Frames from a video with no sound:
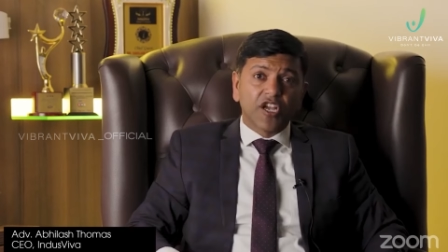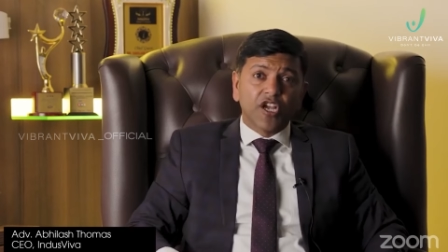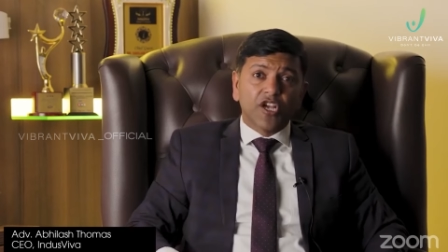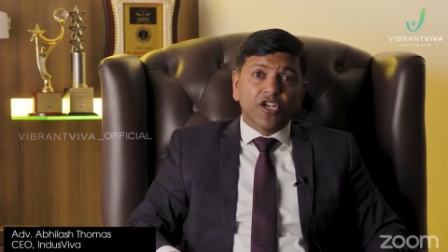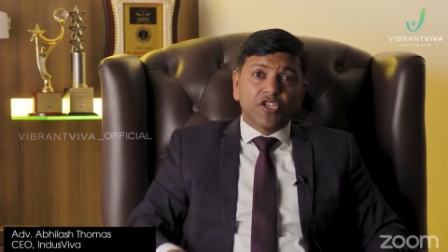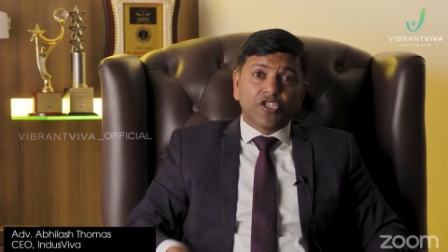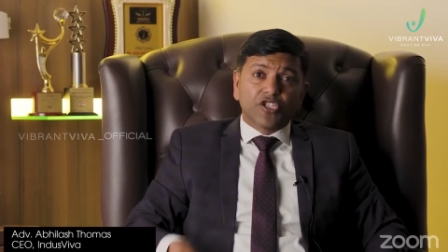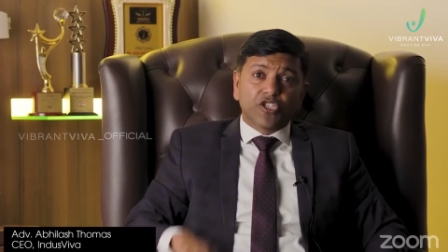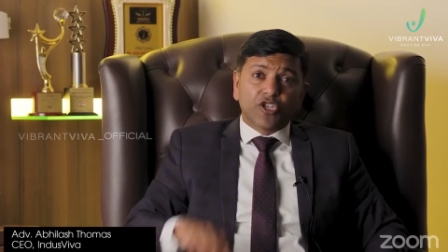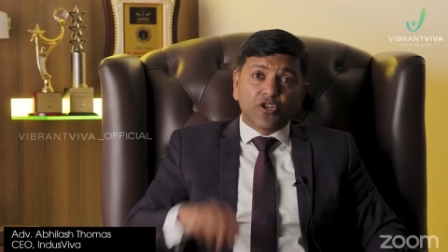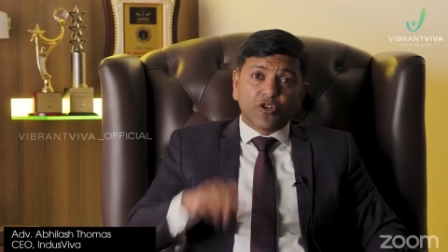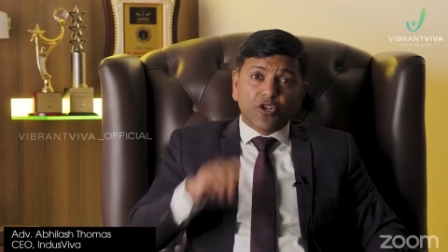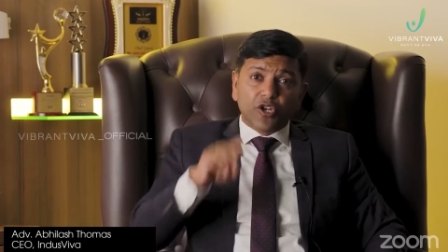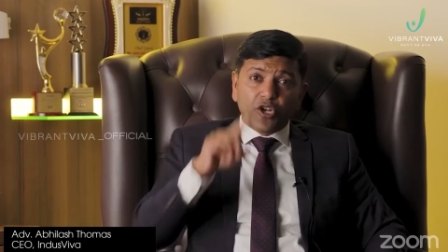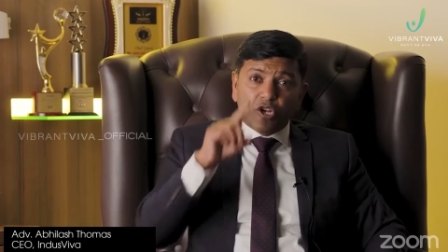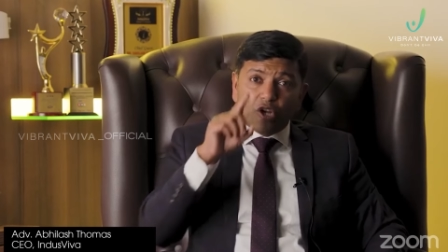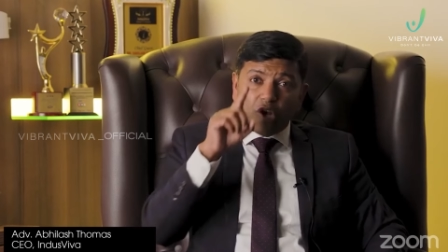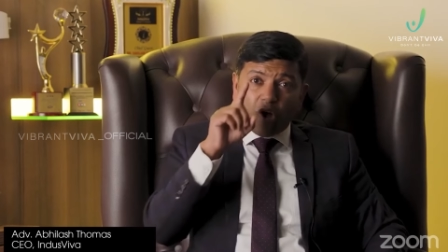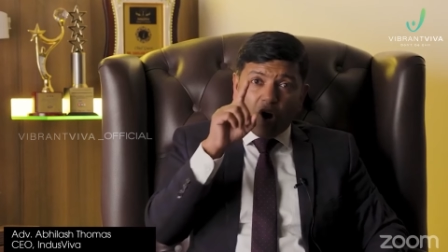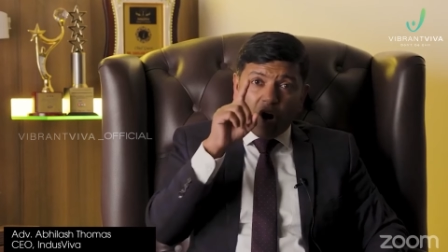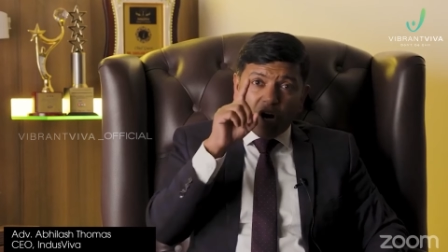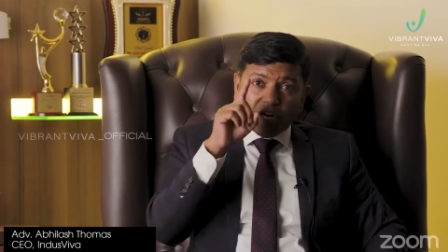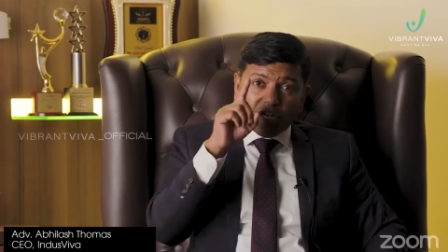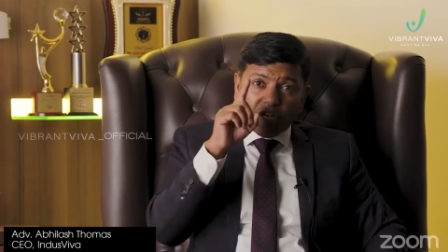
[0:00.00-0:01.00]
should
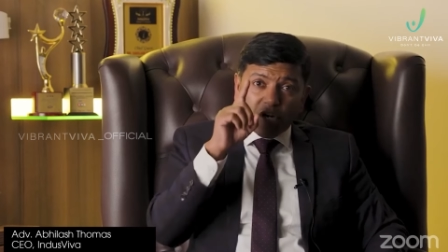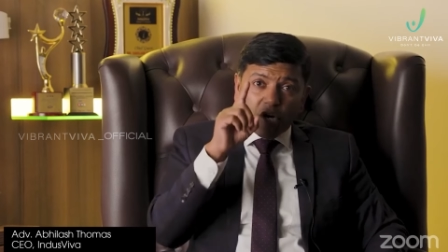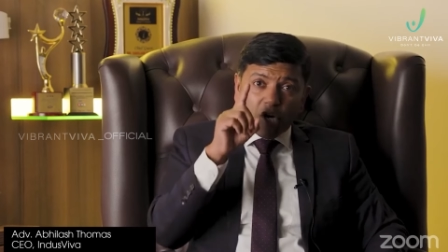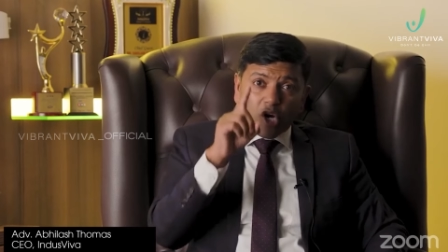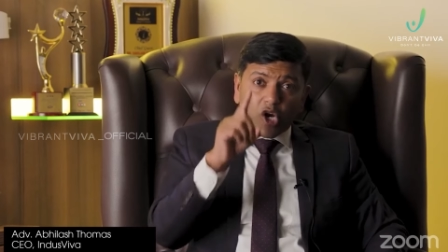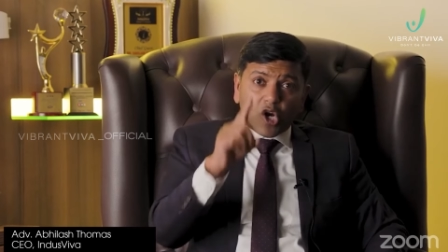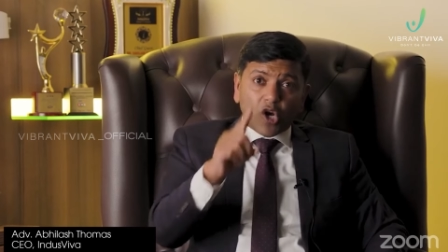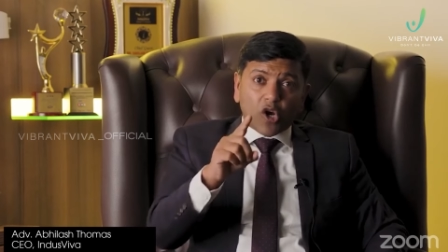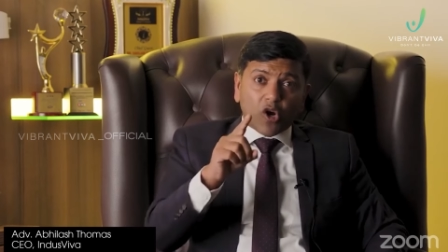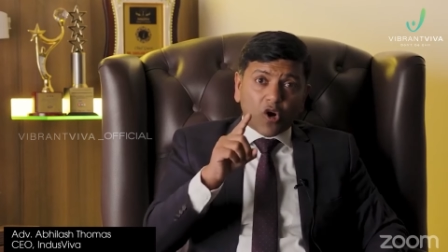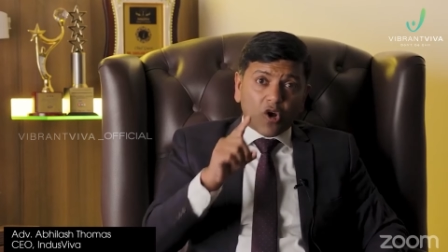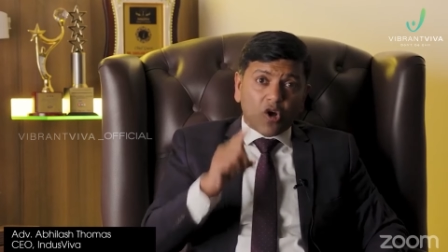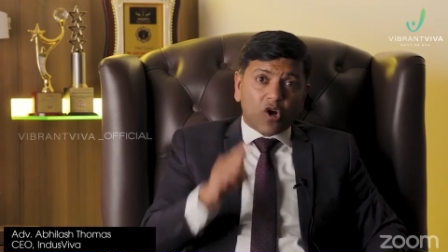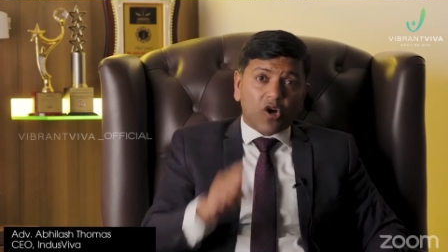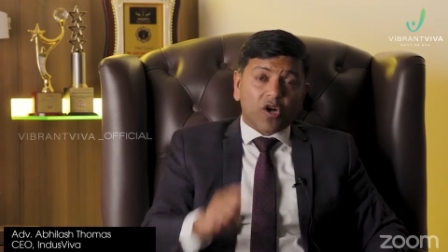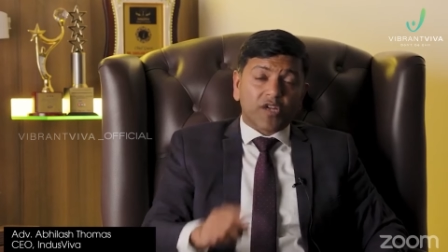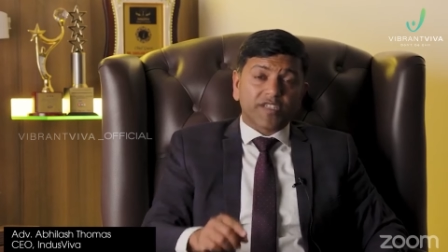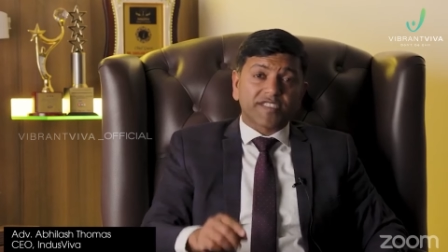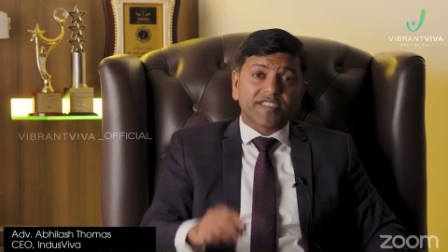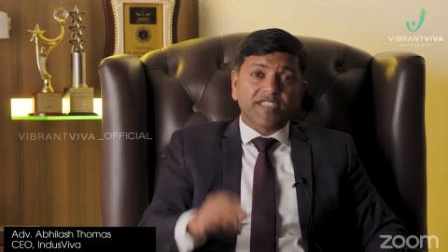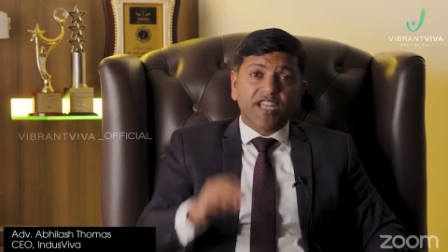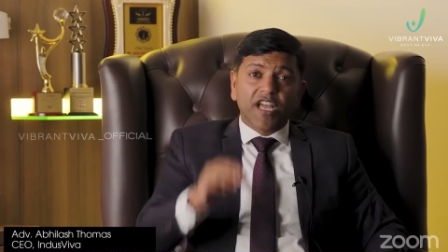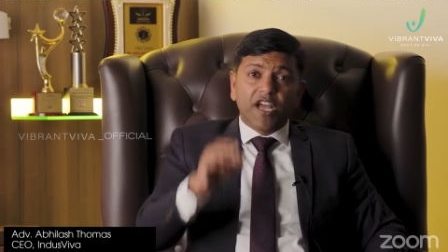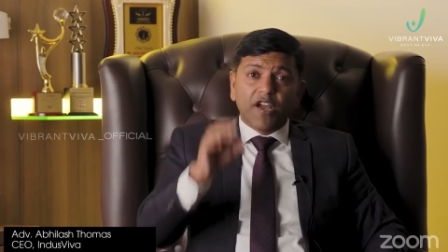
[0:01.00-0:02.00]
not
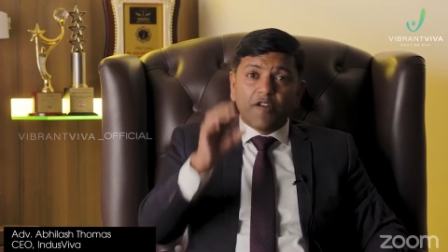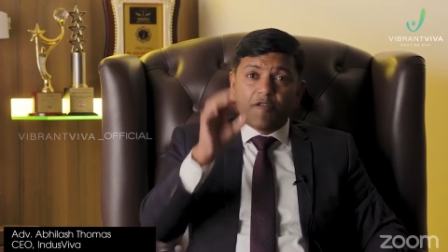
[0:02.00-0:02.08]
cross